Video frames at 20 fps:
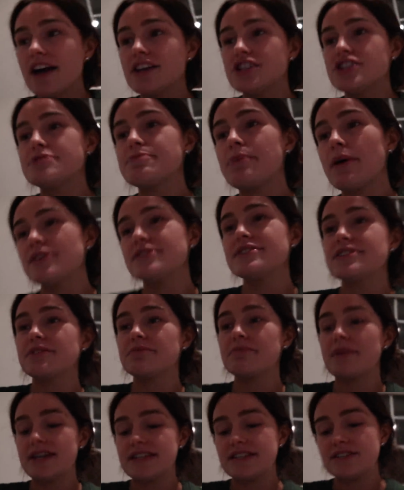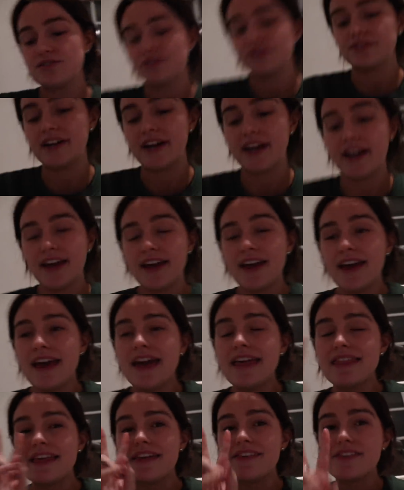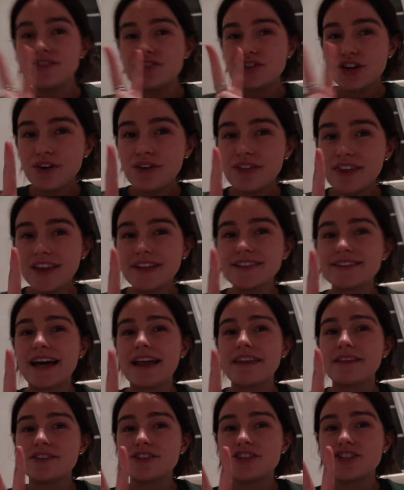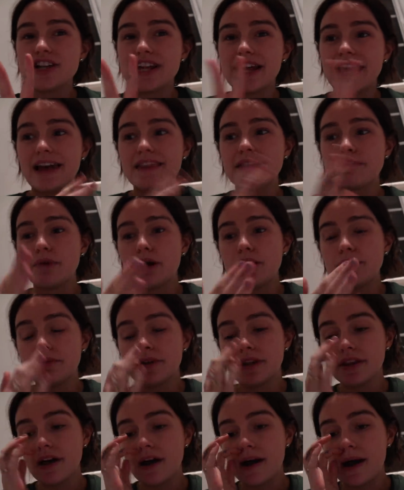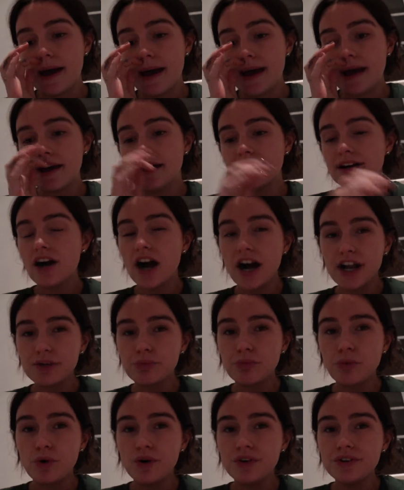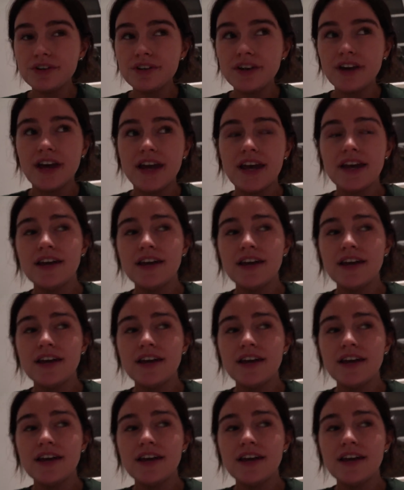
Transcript: I just posted on my story that there's two things actually at the moment that I kind of want.